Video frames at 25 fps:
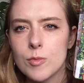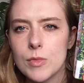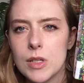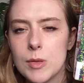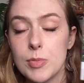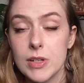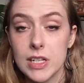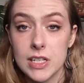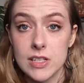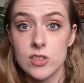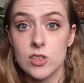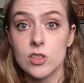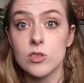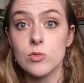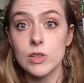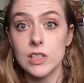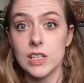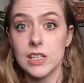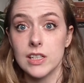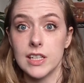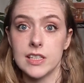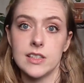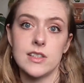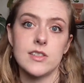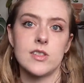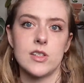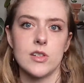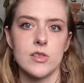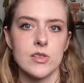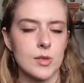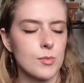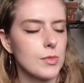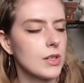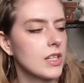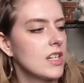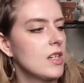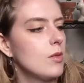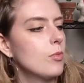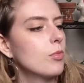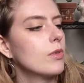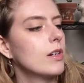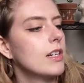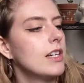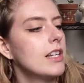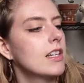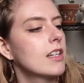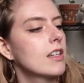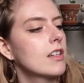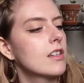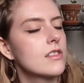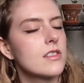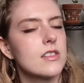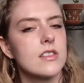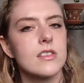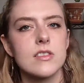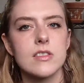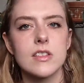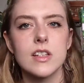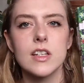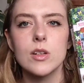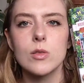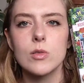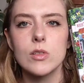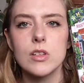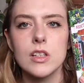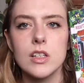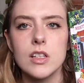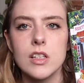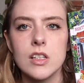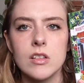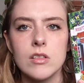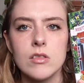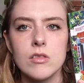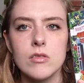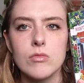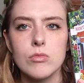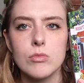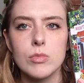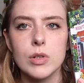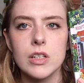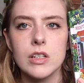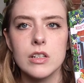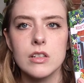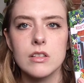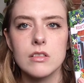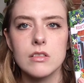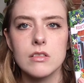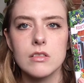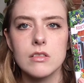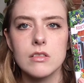me. But I still really like the series. I'm gonna keep reading it because it's like really cute. But